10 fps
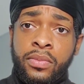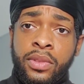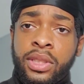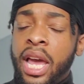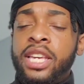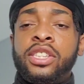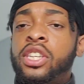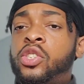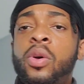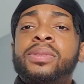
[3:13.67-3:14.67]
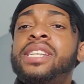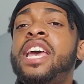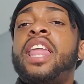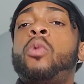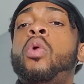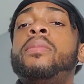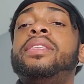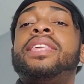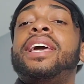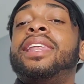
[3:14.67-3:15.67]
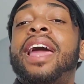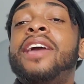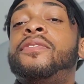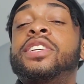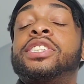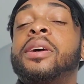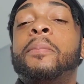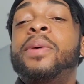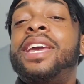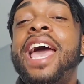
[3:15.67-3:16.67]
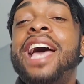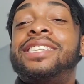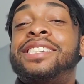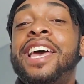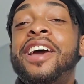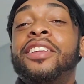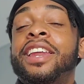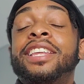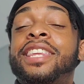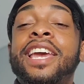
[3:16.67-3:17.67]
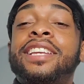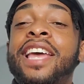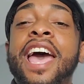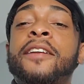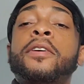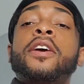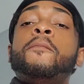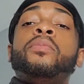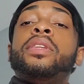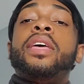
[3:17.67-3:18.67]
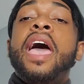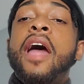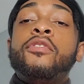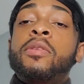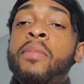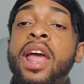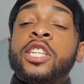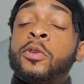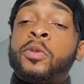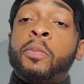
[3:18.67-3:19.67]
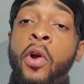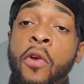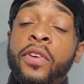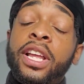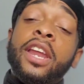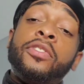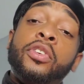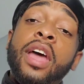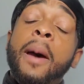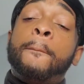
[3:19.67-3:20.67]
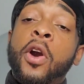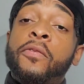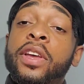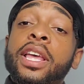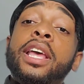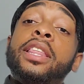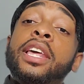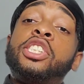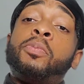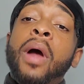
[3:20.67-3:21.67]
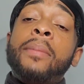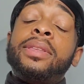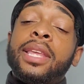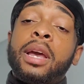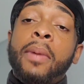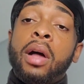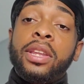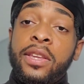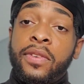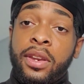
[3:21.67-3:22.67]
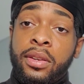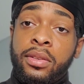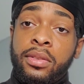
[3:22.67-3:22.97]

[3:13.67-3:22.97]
Like, you see what I'm saying? Like, women think life is just a big ass sale, and they think that every man is supposed to be perfect, and if they're not perfect, then they should probably think about leaving.